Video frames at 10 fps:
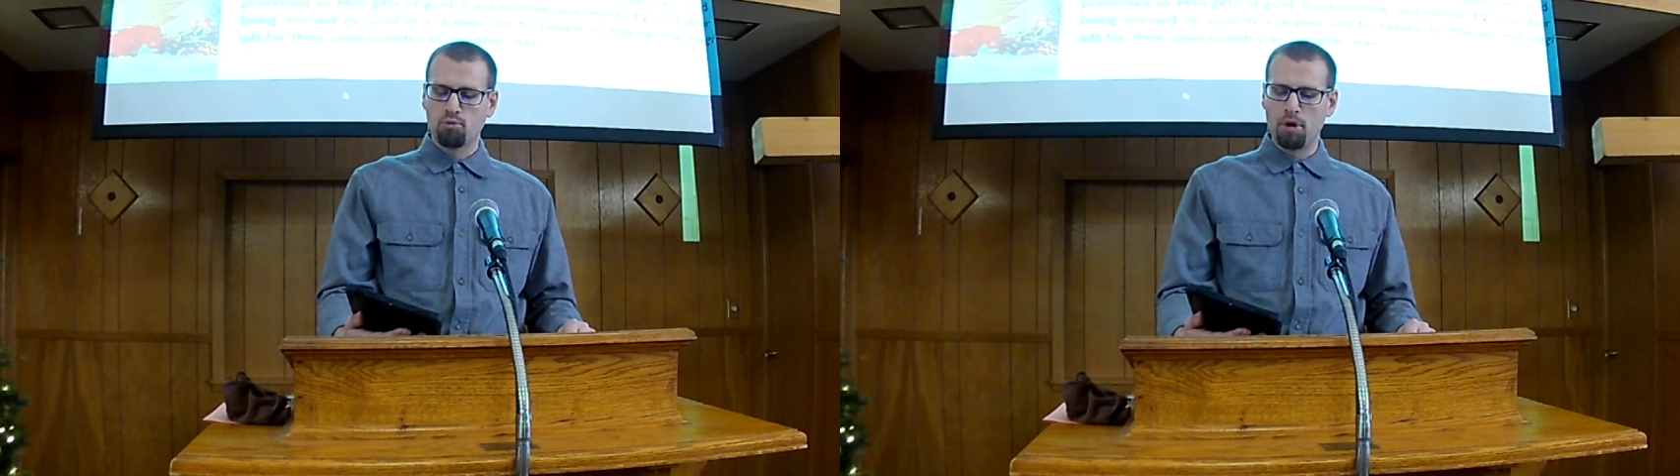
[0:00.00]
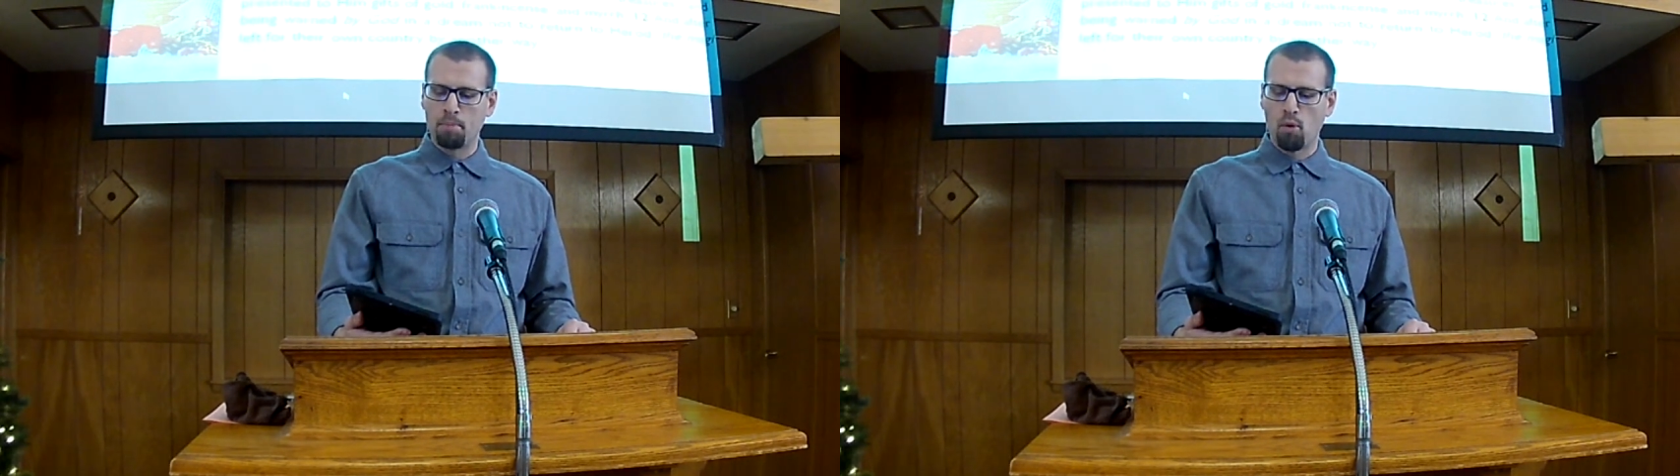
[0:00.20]

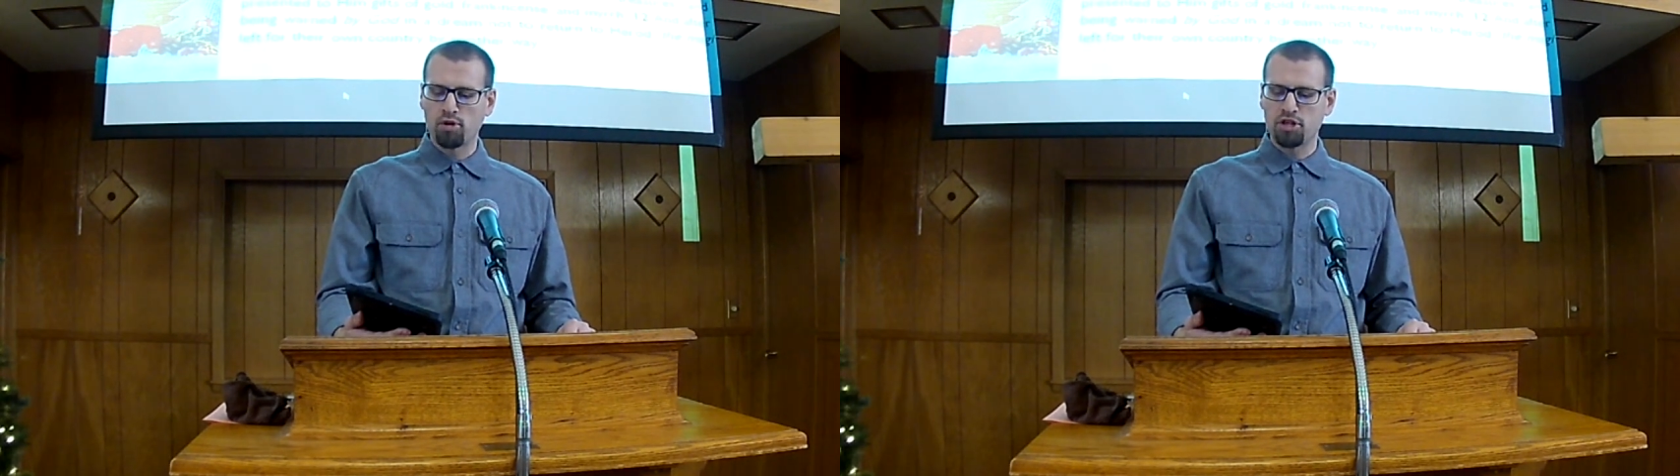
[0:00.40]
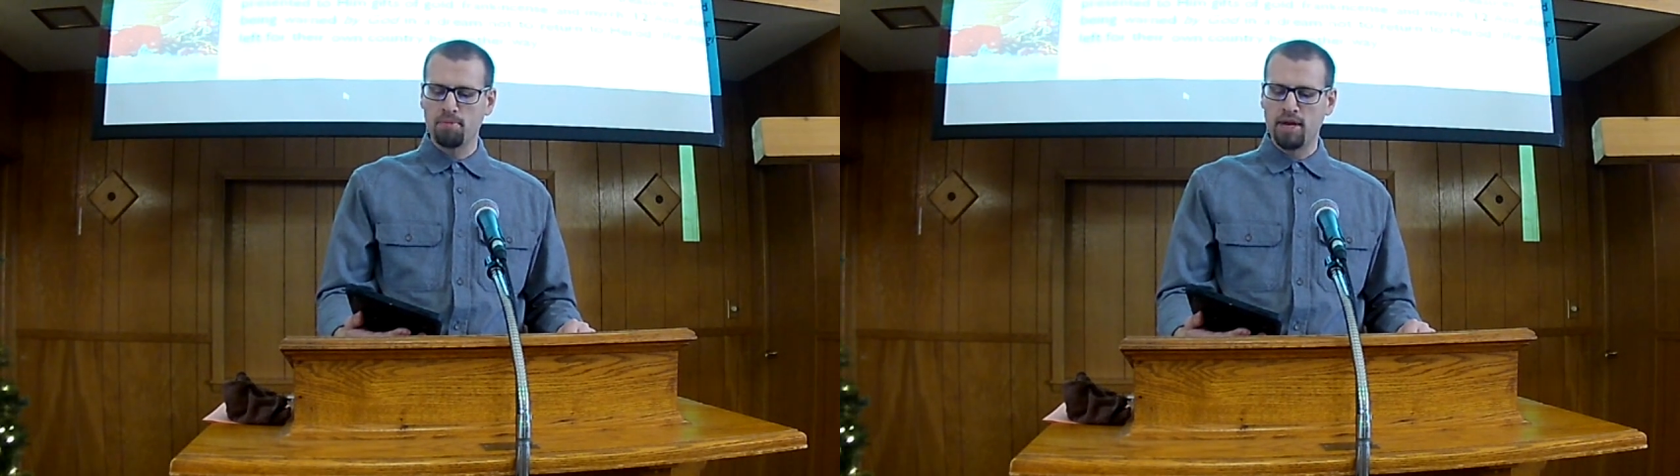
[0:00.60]

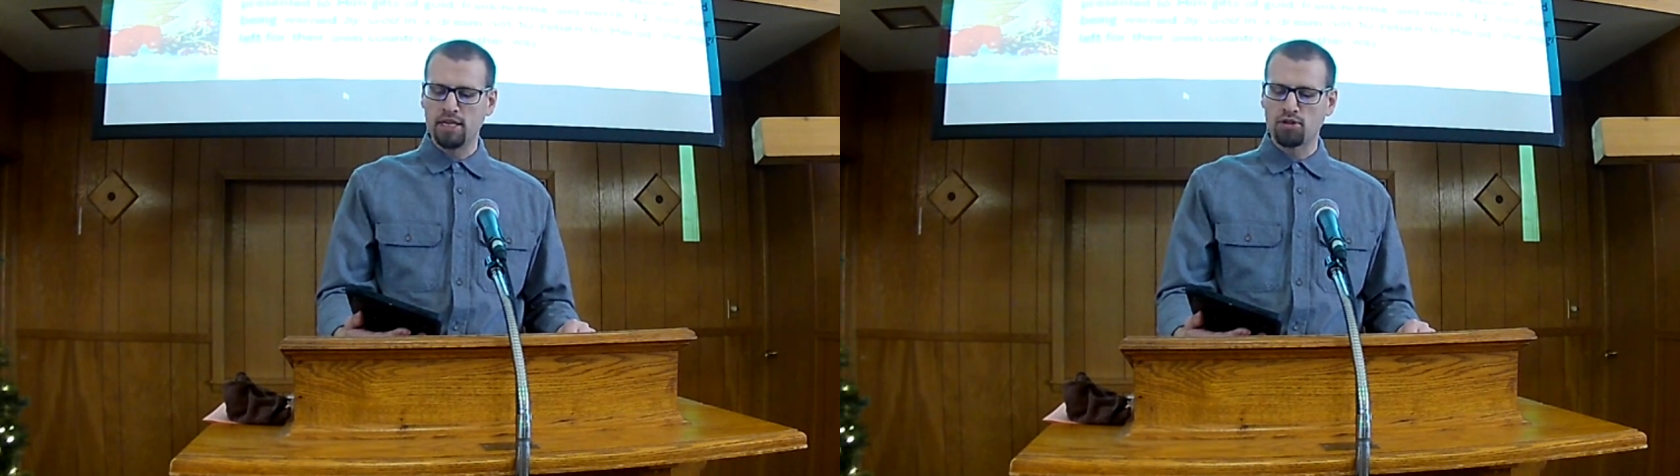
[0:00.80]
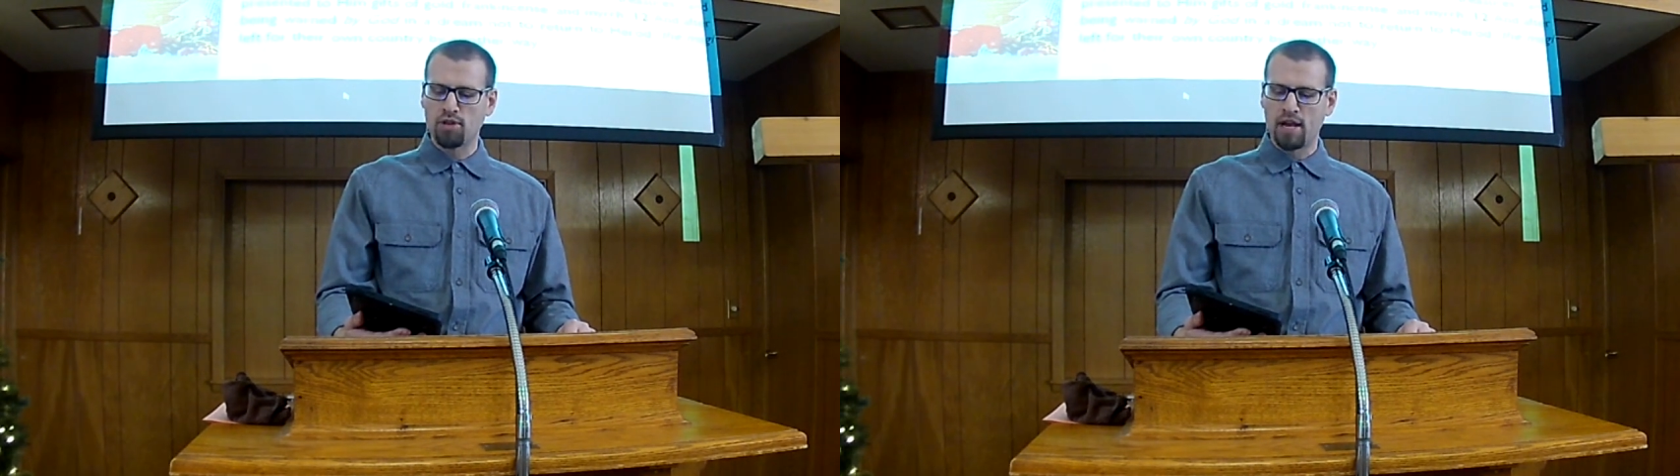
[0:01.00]
report to
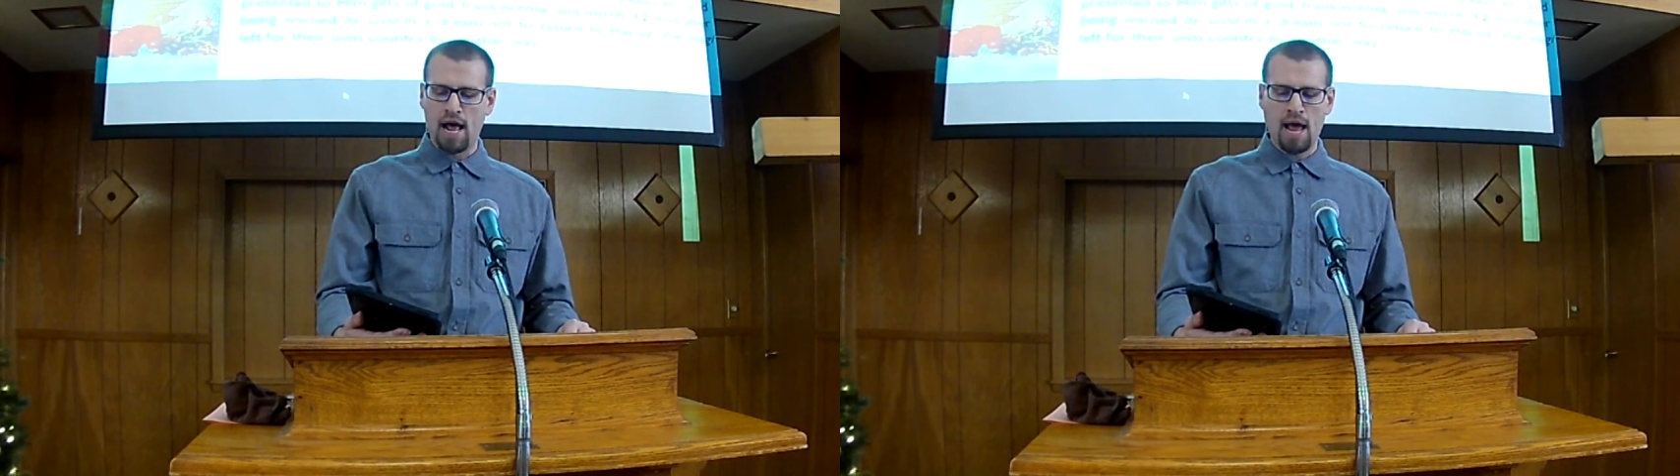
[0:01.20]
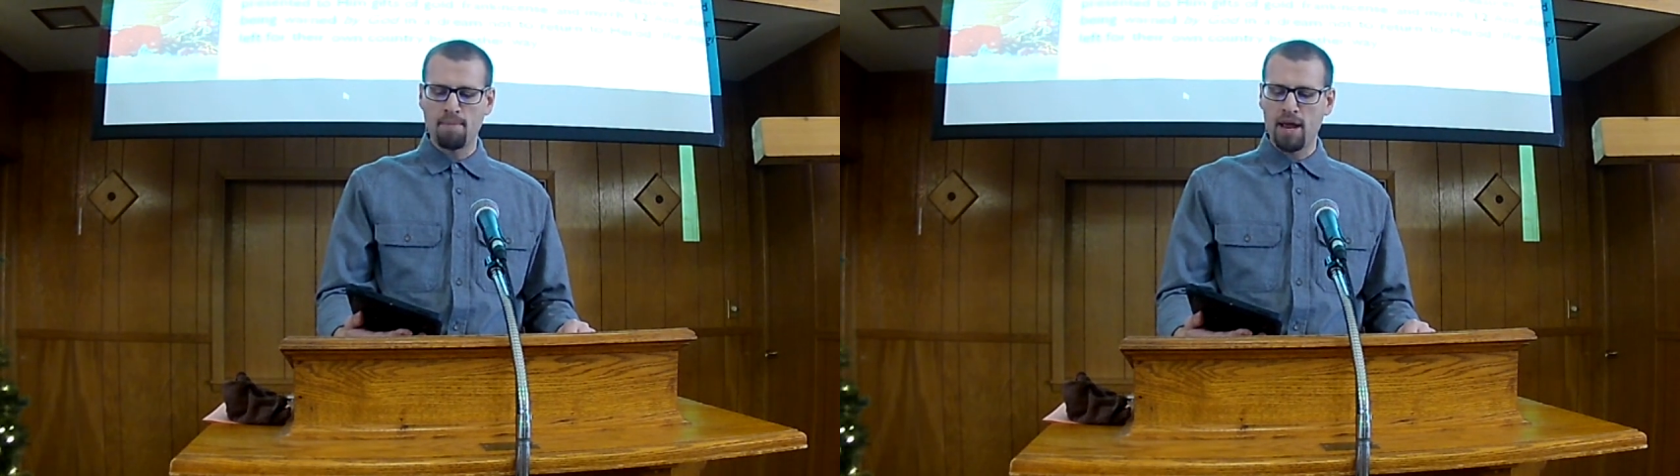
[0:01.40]
me so that
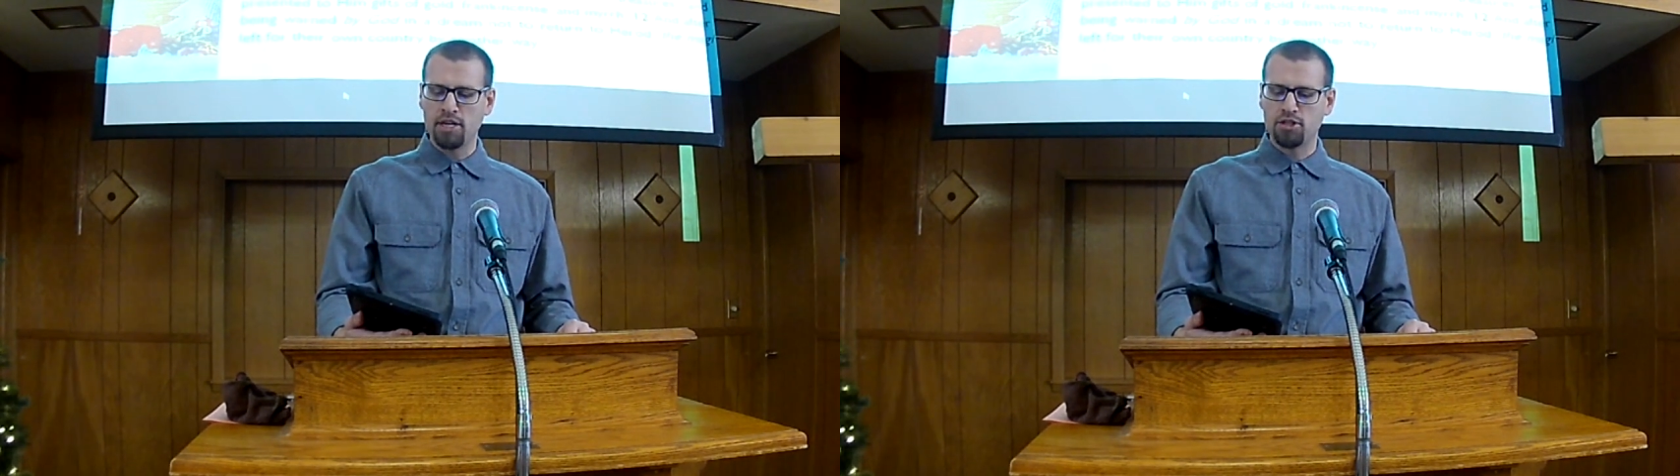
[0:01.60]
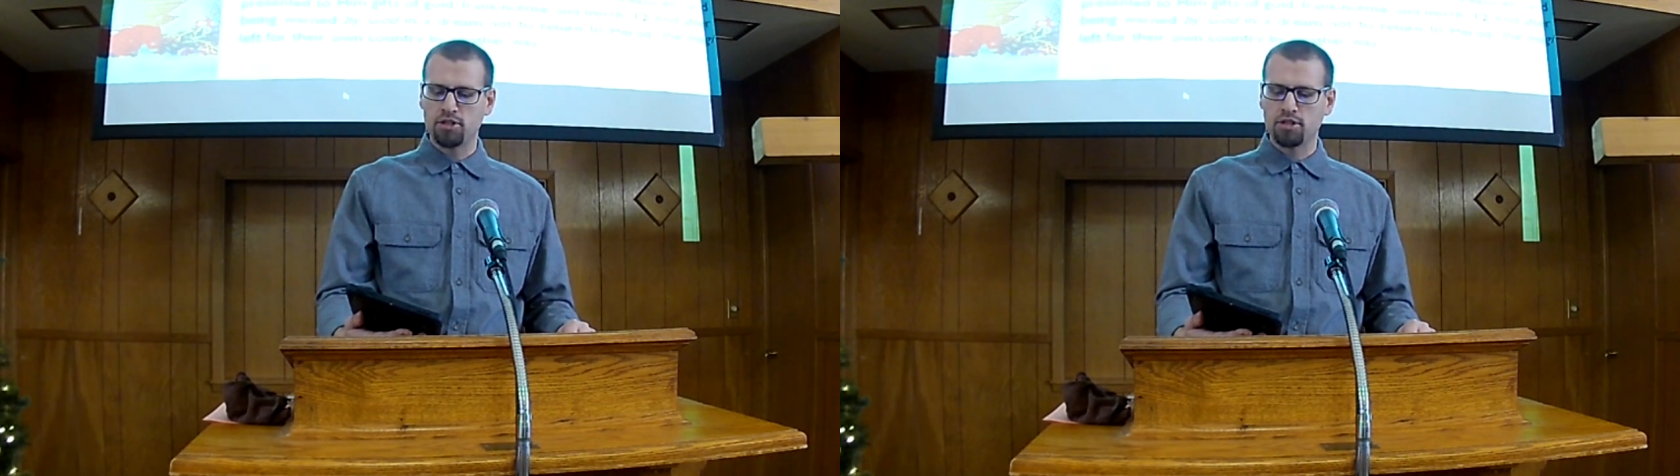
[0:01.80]
I may